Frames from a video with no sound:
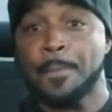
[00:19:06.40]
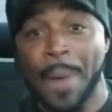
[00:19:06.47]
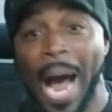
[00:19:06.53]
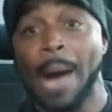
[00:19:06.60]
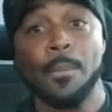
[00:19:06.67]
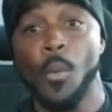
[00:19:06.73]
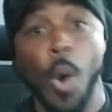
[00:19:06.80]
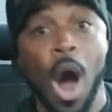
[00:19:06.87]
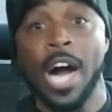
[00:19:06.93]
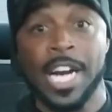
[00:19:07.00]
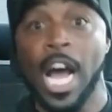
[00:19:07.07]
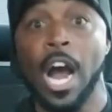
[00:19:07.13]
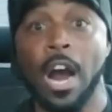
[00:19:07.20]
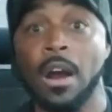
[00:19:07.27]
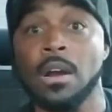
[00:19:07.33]
Pop
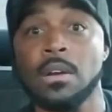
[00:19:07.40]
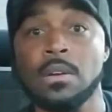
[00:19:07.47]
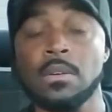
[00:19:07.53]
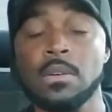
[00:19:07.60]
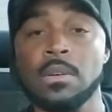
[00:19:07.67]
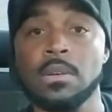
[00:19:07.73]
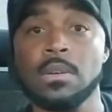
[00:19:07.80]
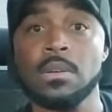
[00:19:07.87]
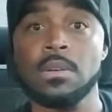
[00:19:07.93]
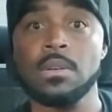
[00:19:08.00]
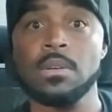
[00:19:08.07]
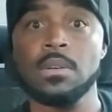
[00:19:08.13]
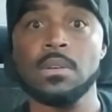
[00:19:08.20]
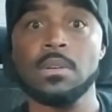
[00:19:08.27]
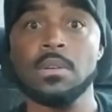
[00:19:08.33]
Warner.
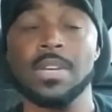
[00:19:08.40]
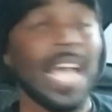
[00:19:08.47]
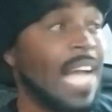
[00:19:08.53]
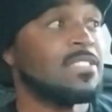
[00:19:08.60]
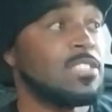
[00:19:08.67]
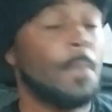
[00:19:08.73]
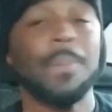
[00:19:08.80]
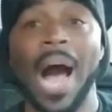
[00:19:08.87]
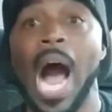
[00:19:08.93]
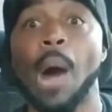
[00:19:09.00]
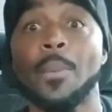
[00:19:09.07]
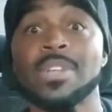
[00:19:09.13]
Catch the ball